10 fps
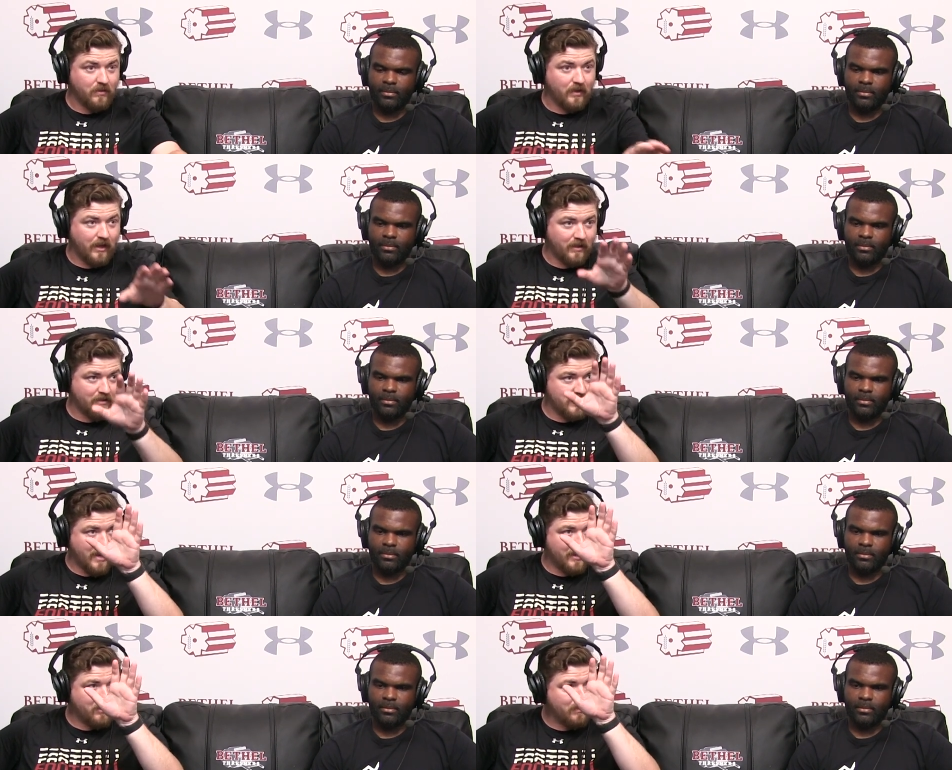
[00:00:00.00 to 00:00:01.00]
Speaker 1: that
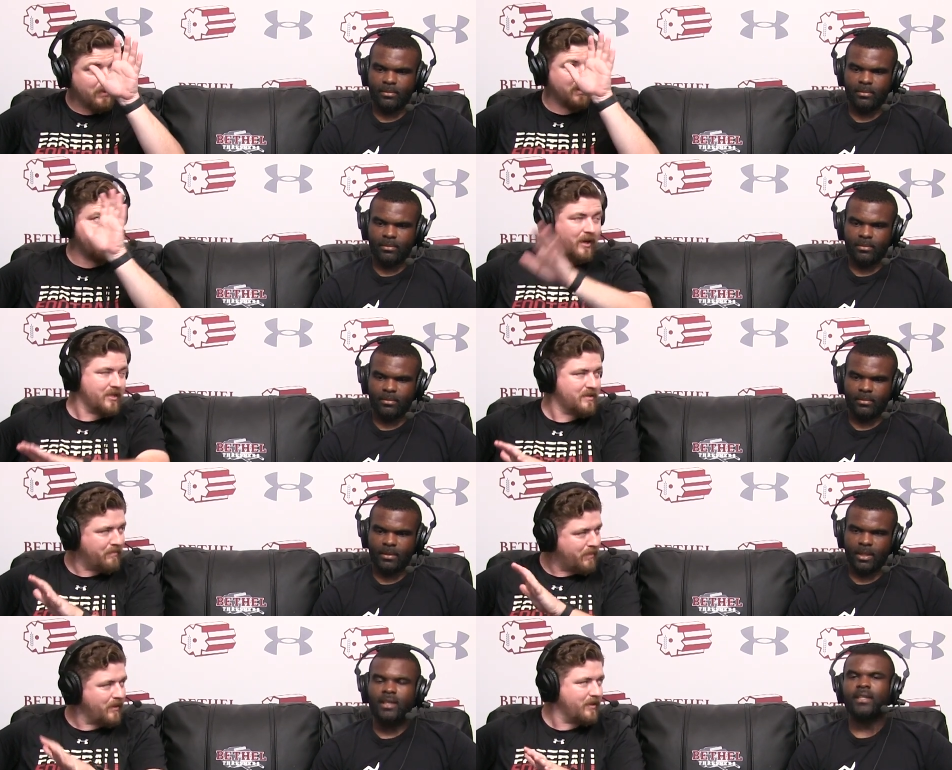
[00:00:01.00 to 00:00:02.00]
that could be a
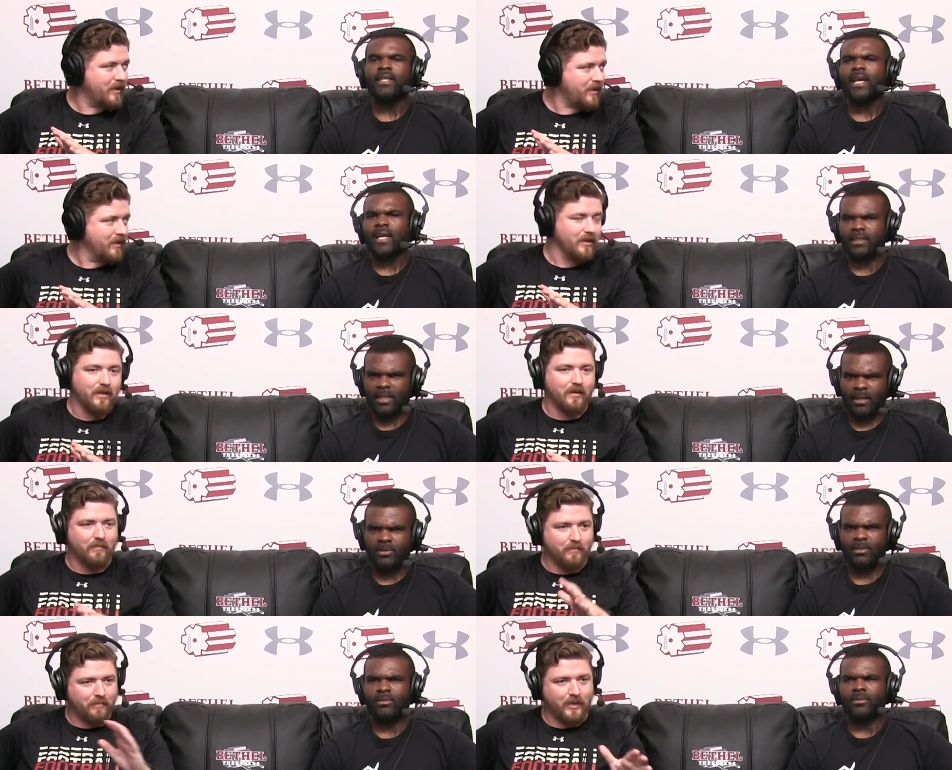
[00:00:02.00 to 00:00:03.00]
possibility. Yes,
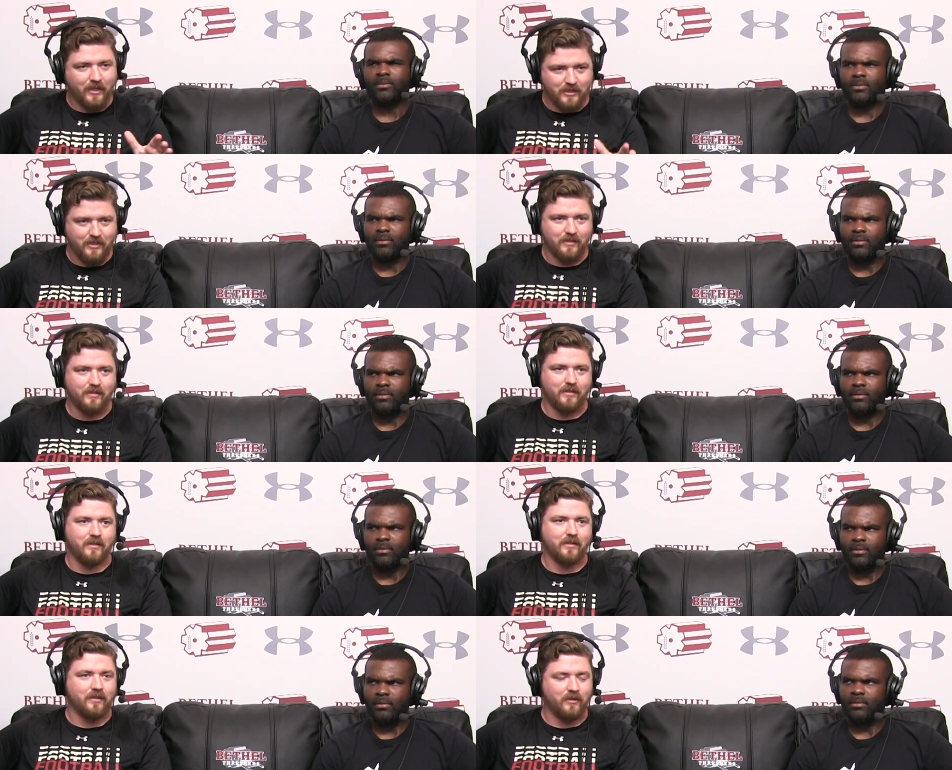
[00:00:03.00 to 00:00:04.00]
absolutely. But
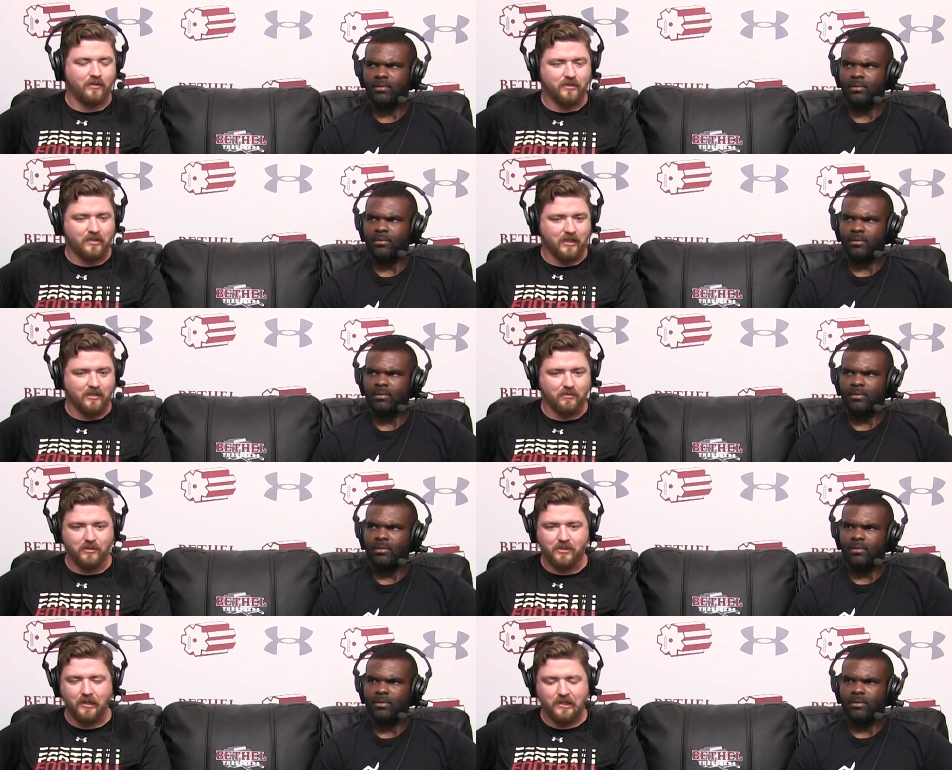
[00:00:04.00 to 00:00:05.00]
you know, you're sticking to
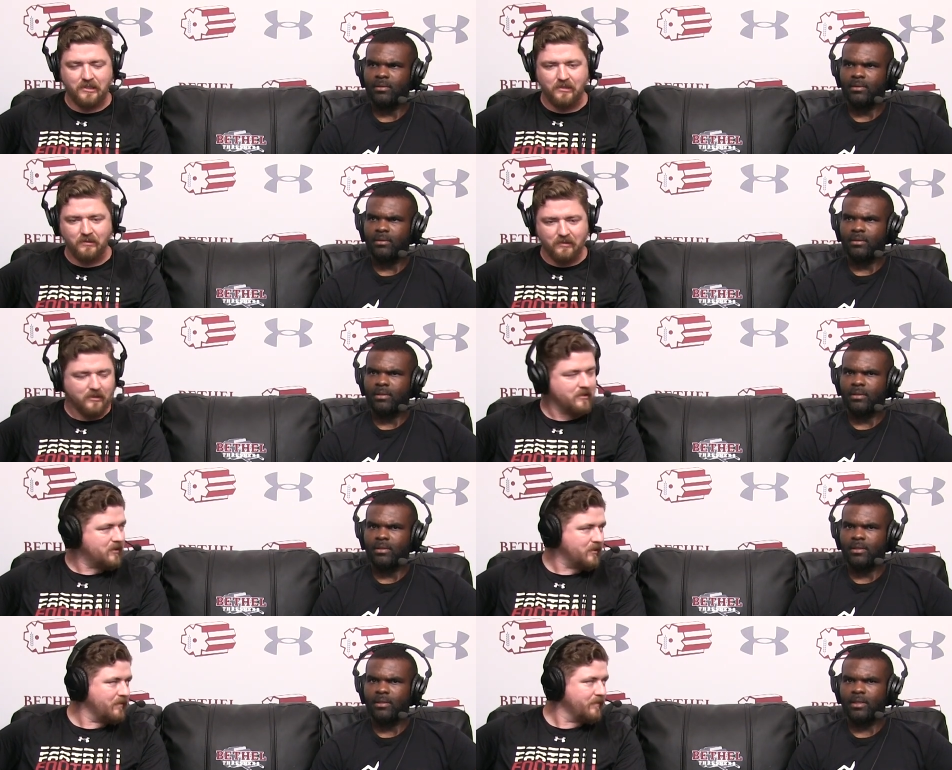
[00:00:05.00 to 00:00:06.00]
what you guys do.
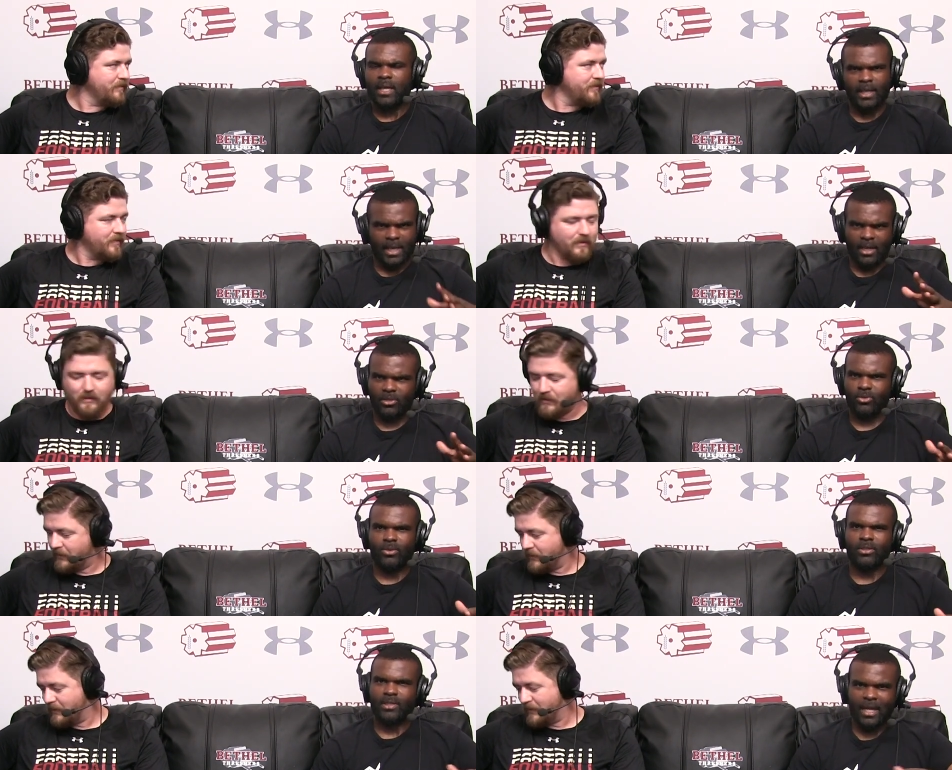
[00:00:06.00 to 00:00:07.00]
So
Speaker 2: yeah, kind of,
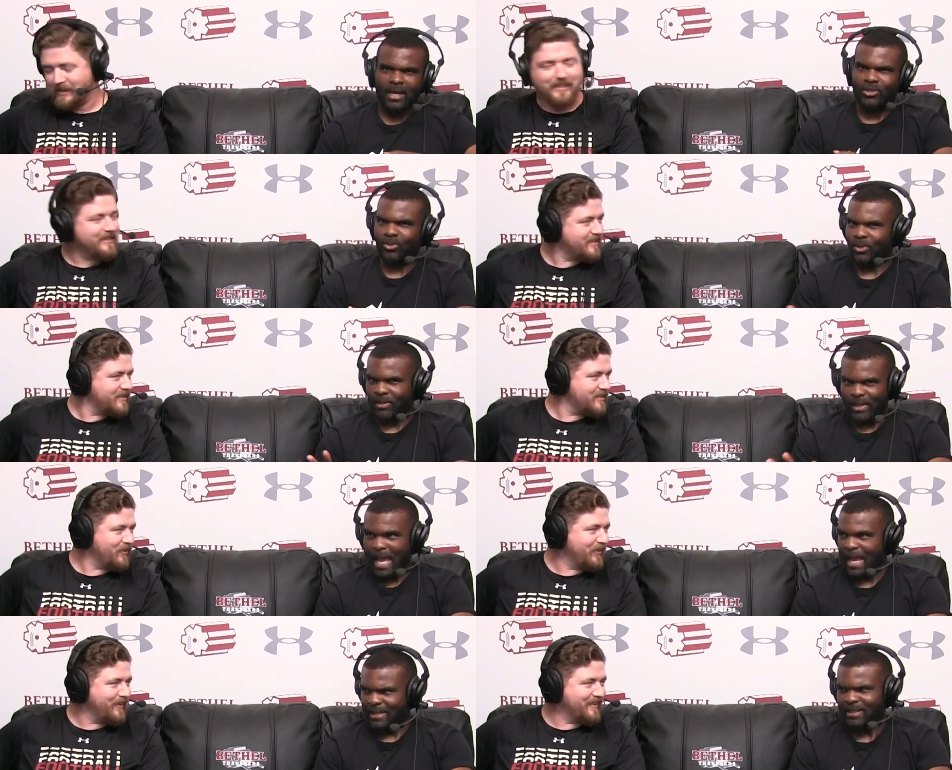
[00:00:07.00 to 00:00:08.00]
sort of, kind of, uh, sort of that.
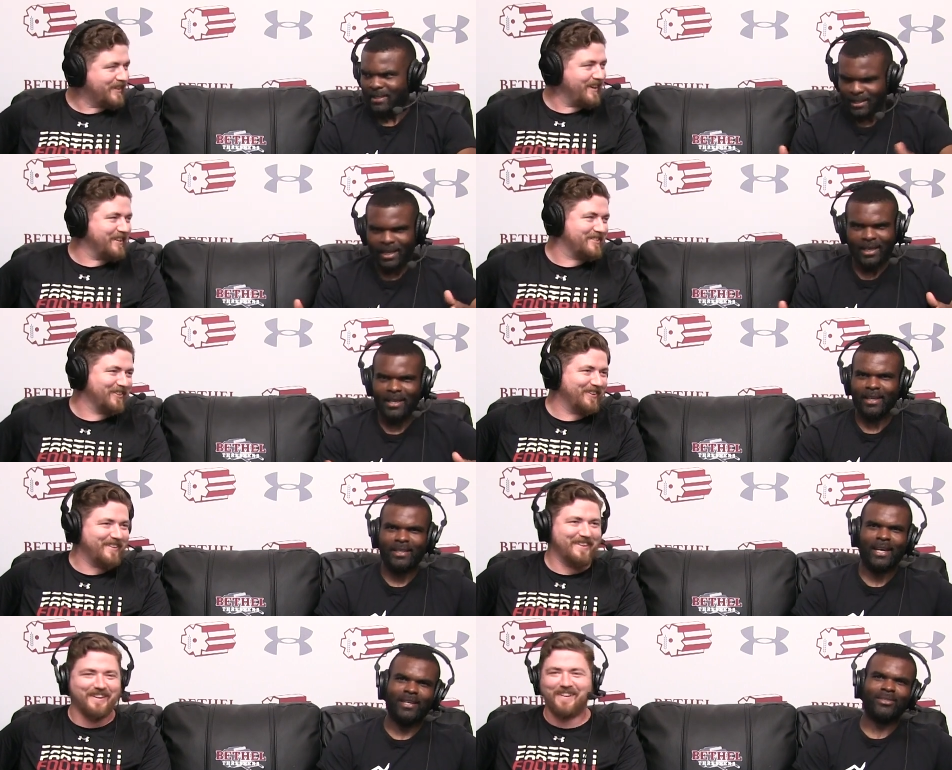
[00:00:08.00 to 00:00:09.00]
Sort, kind of, sort of
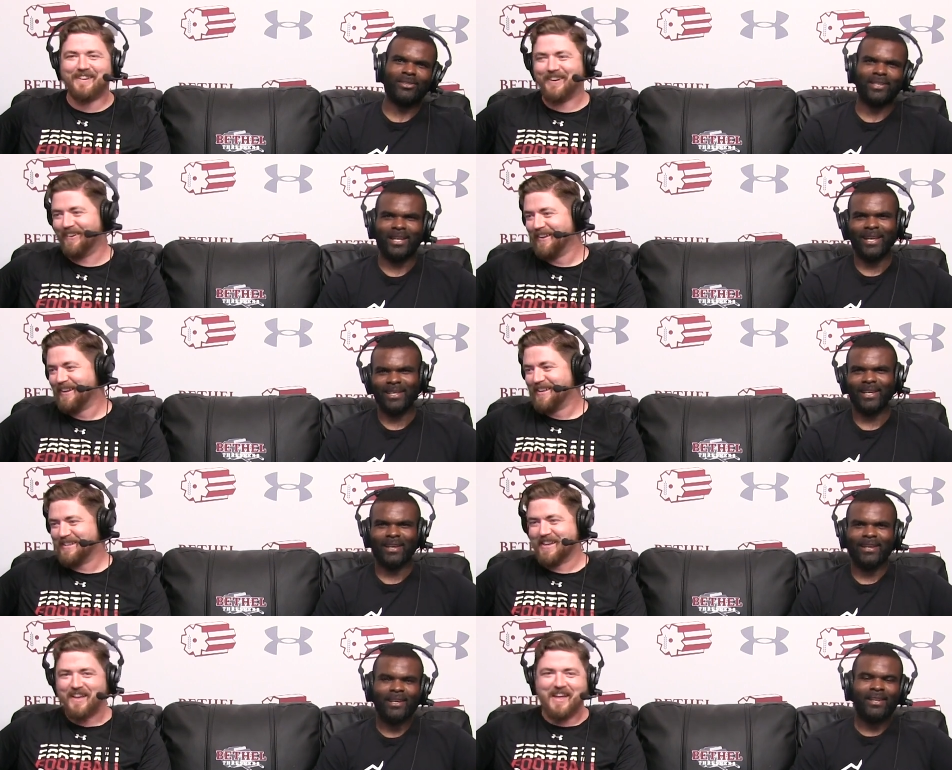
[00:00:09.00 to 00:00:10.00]
that. There you go.
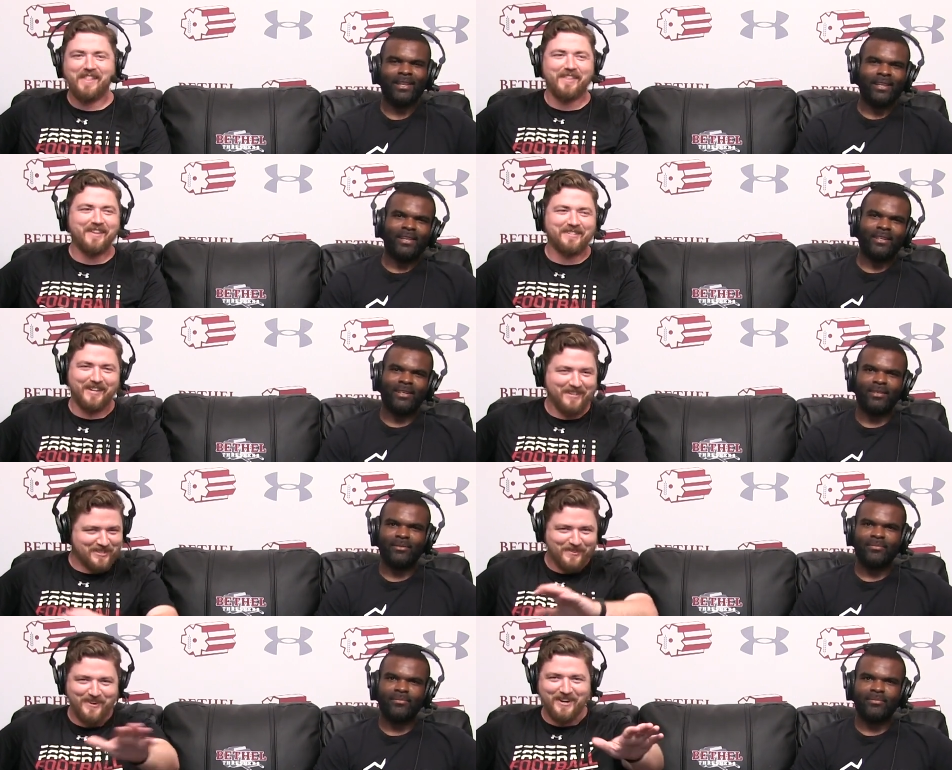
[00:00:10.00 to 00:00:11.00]
yeah,
Speaker 1: it, it's it's
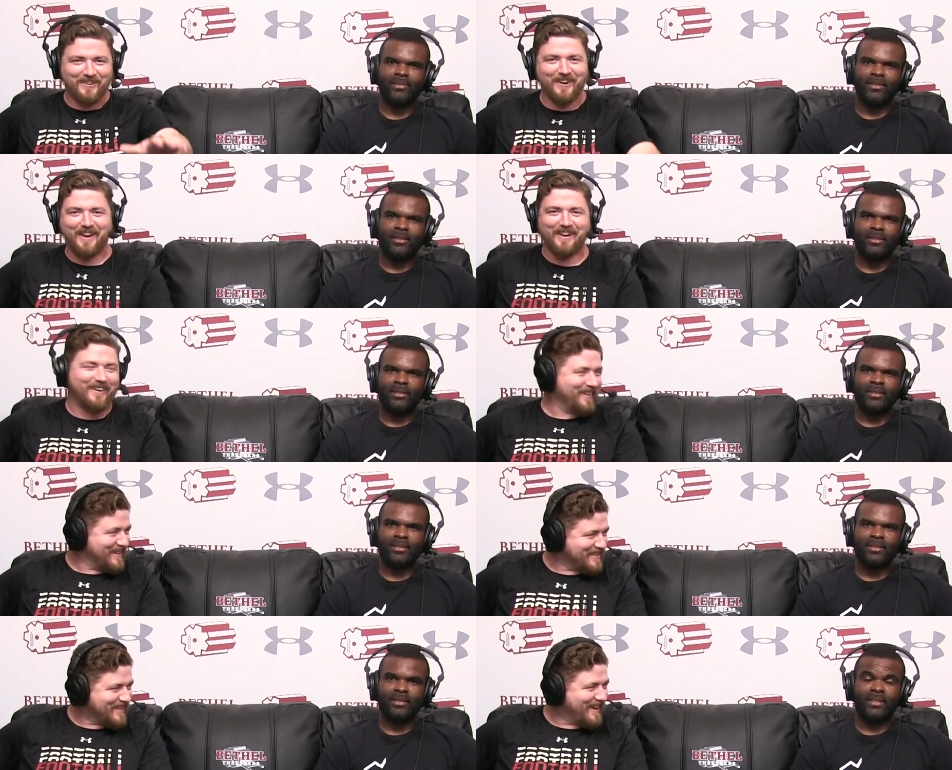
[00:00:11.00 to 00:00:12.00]
too many gray areas